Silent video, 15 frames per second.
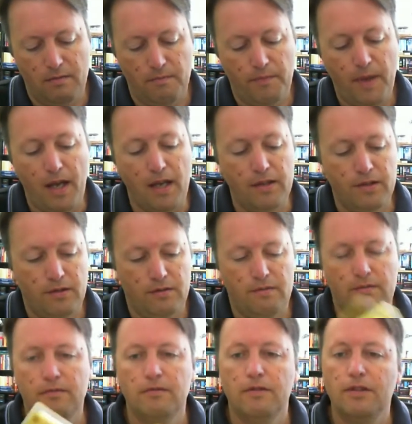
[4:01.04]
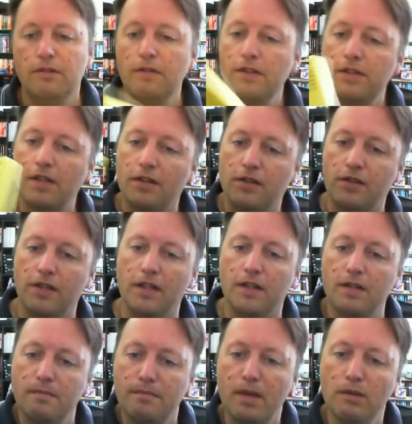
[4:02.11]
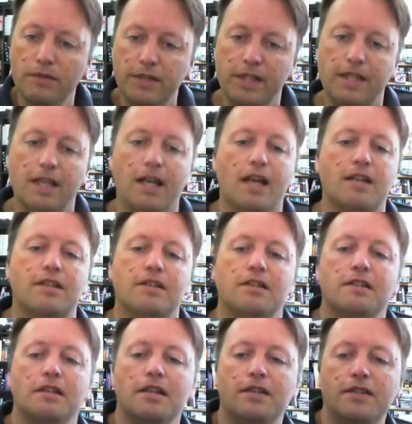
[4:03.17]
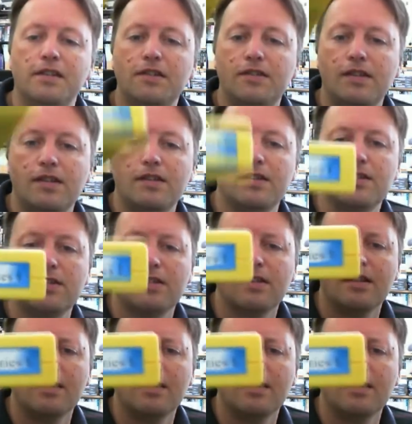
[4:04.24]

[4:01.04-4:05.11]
But there is such a thing as a multi-cart, and this is